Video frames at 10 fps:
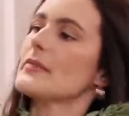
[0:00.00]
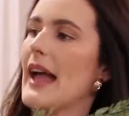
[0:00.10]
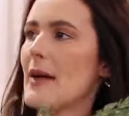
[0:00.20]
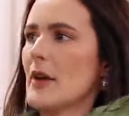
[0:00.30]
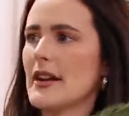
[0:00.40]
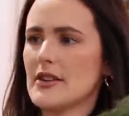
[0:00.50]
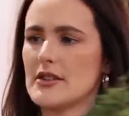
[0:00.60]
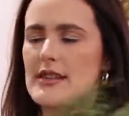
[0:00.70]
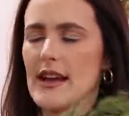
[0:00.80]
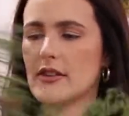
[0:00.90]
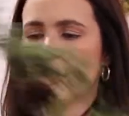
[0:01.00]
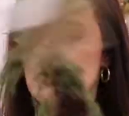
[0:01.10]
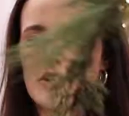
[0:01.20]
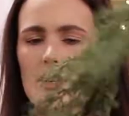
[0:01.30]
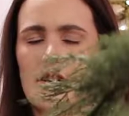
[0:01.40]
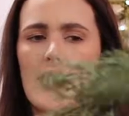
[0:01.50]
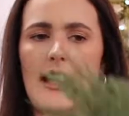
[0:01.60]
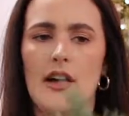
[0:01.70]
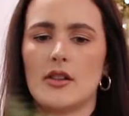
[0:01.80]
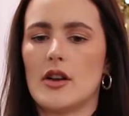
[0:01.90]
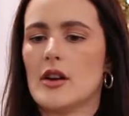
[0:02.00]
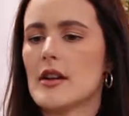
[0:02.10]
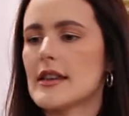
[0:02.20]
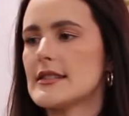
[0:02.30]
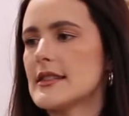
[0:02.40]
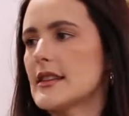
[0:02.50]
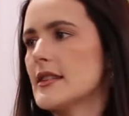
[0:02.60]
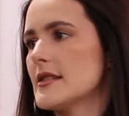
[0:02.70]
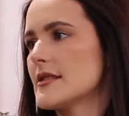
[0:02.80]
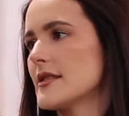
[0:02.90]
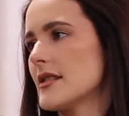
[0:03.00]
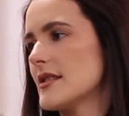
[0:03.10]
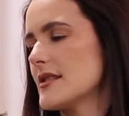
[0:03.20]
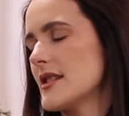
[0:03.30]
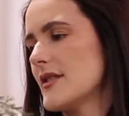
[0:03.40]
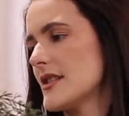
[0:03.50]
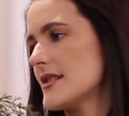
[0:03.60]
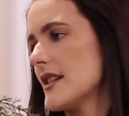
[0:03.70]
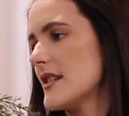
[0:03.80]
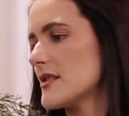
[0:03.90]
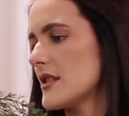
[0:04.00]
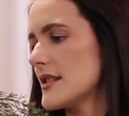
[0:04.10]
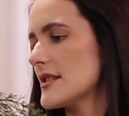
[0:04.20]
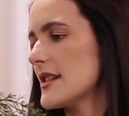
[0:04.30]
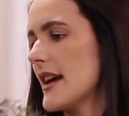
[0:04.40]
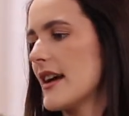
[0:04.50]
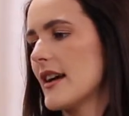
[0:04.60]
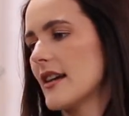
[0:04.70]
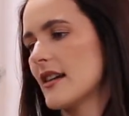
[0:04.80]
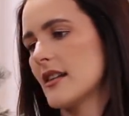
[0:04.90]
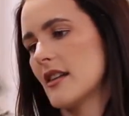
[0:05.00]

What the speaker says: I'm not exactly sure how long this is. Let's see if it says on the tag.